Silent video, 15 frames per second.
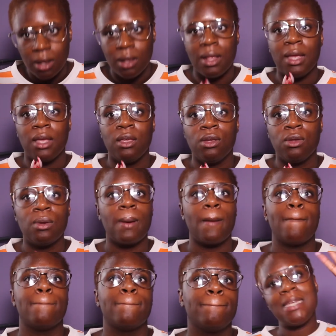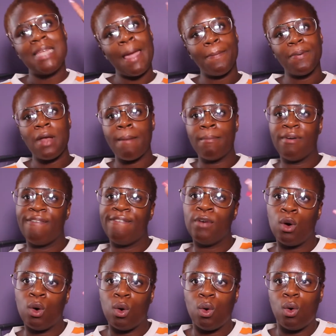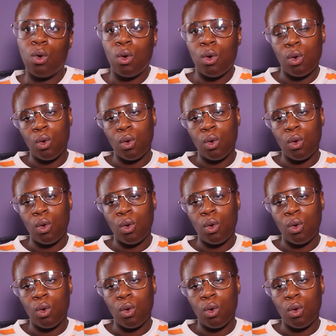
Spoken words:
Thank you. Tip number 4.